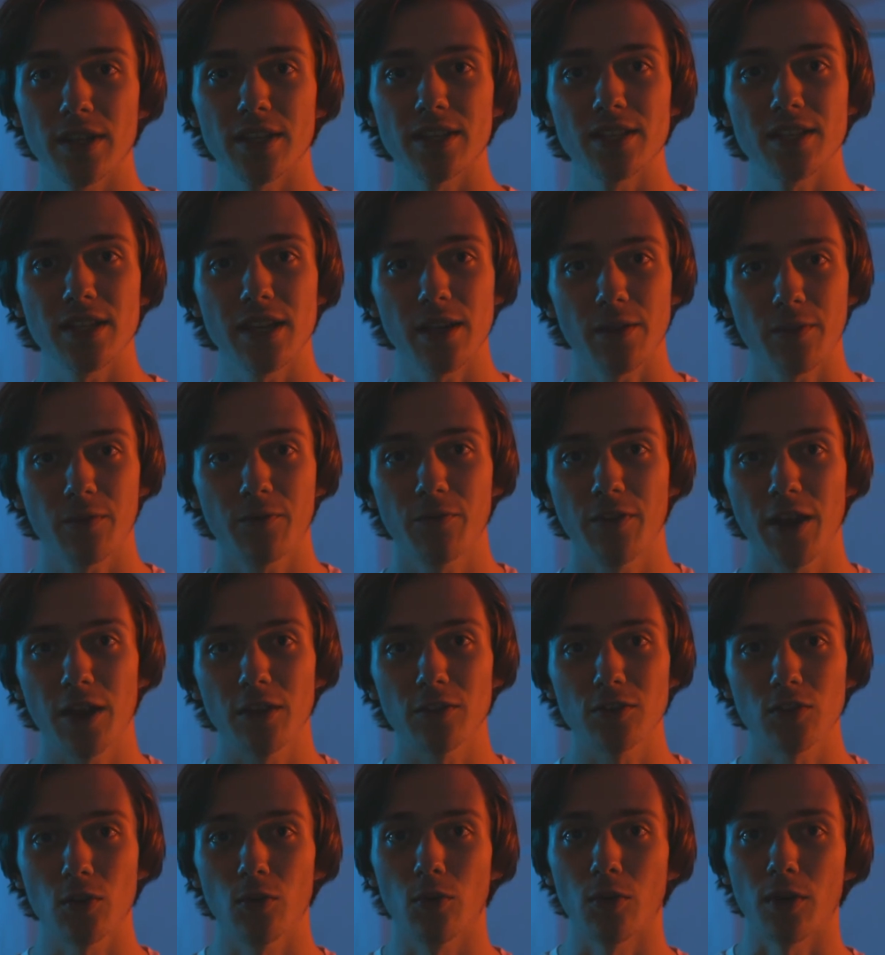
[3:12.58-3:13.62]
is
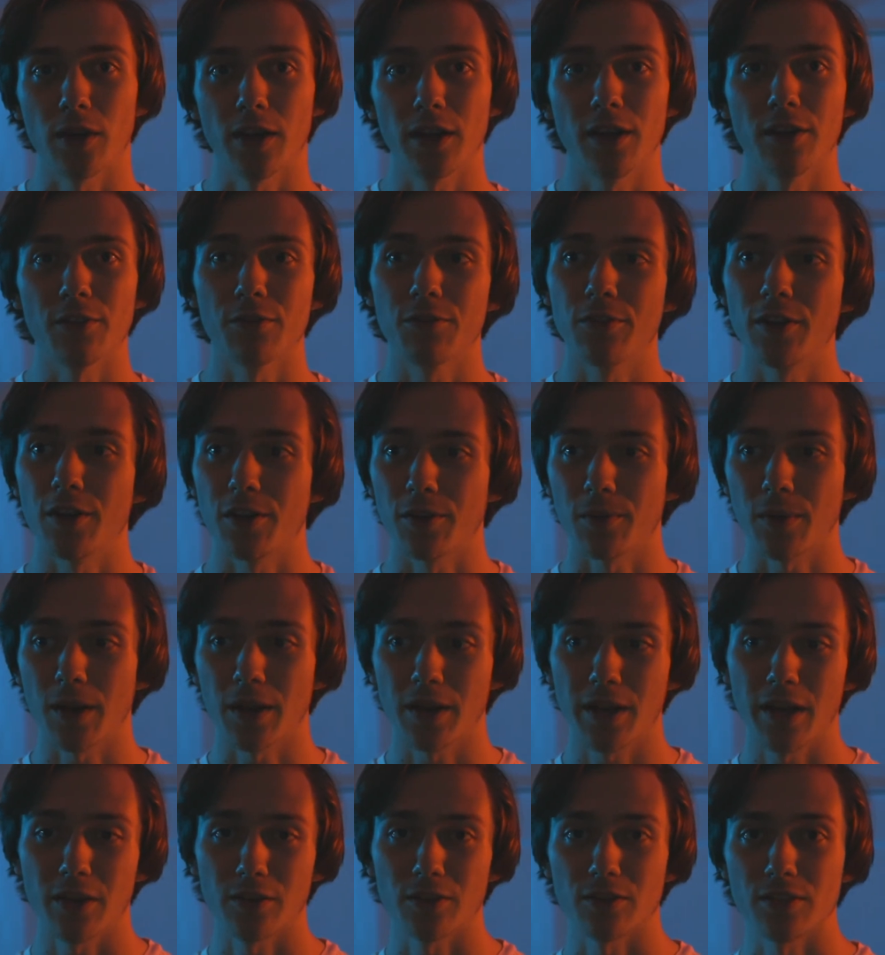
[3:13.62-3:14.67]
felt, or if a
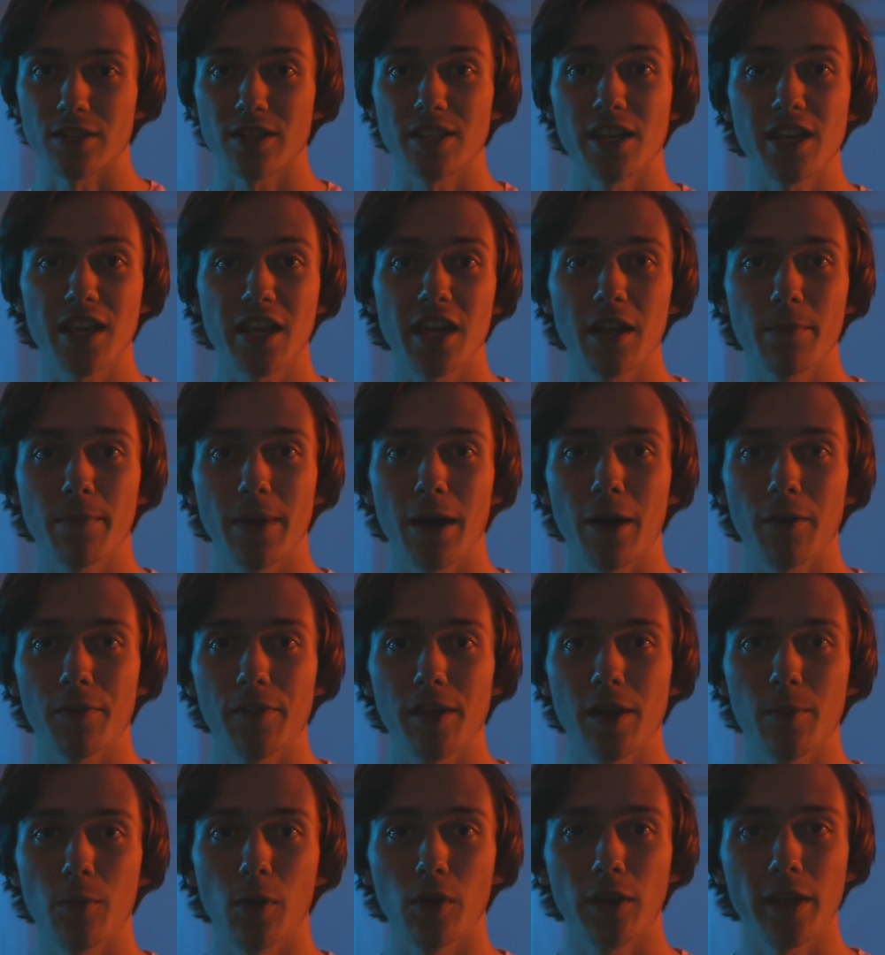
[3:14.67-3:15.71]
character is thinking about
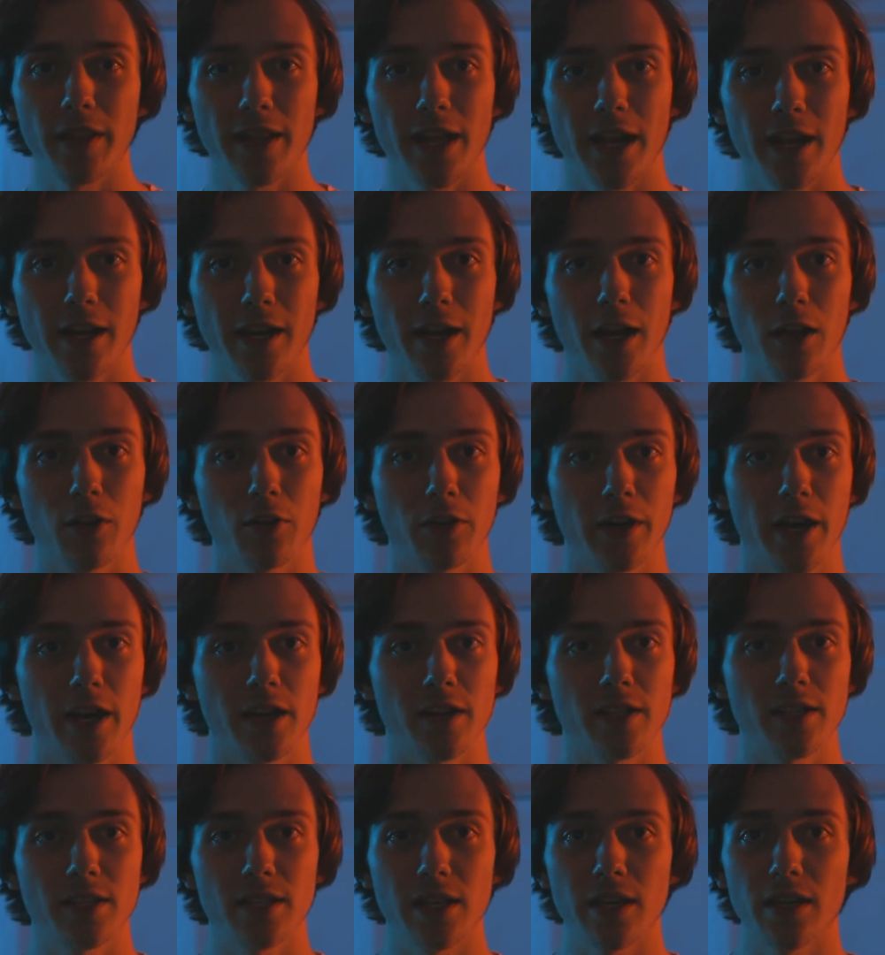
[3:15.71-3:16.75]
them, we'll let that color
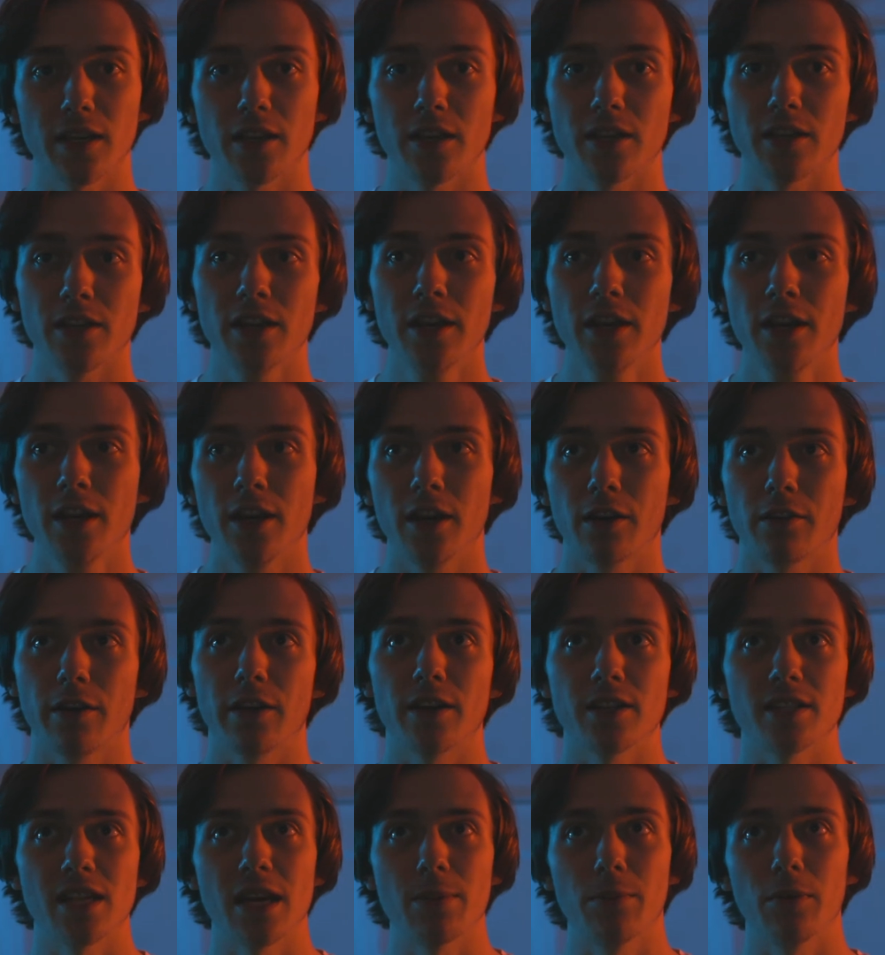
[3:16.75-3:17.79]
kind of sink in. A great
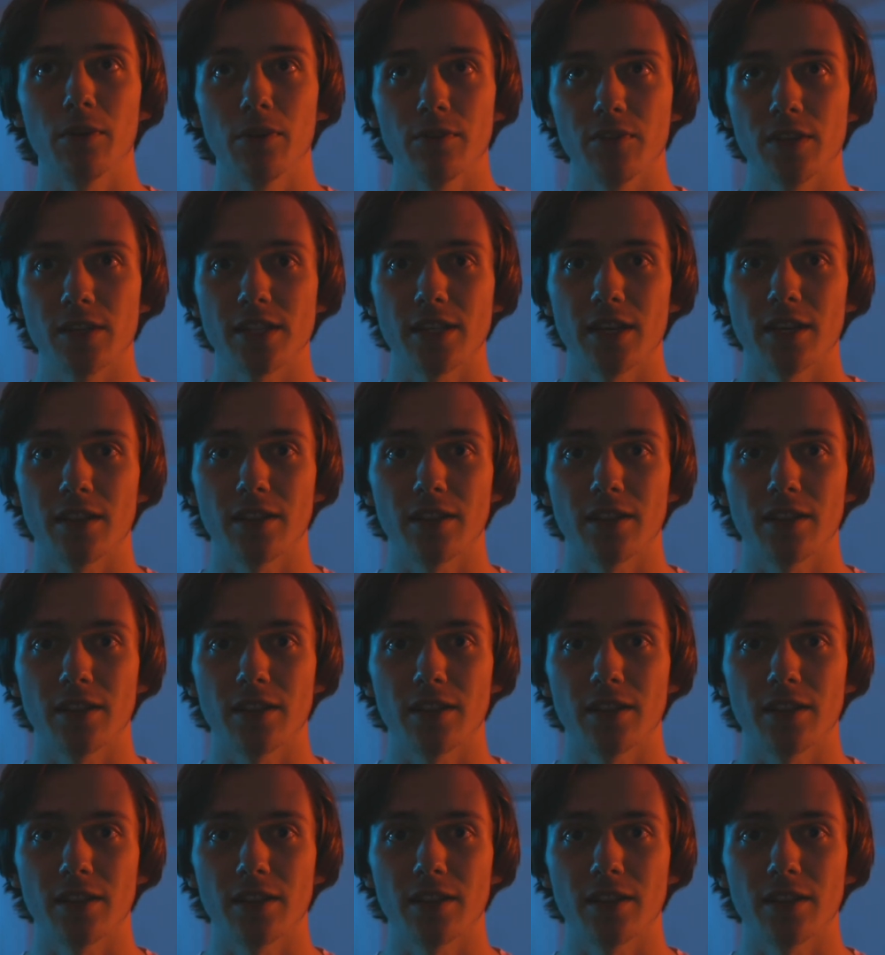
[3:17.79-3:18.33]
example of this, I